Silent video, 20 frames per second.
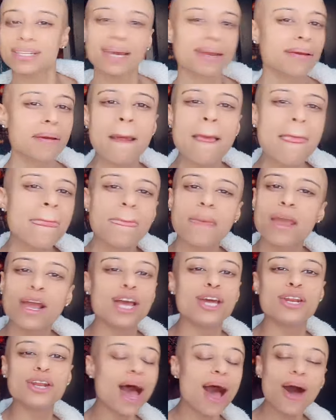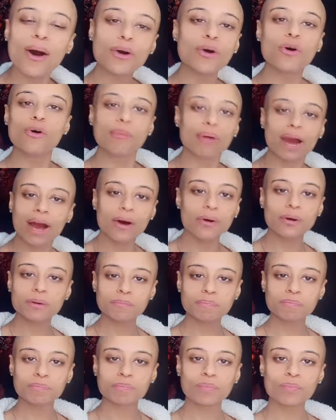person. Like, no,
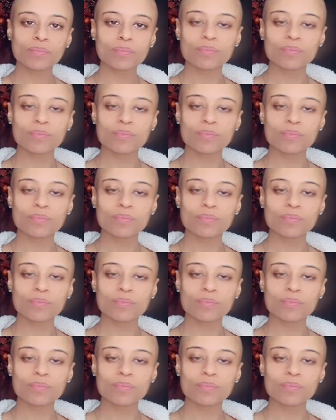bro.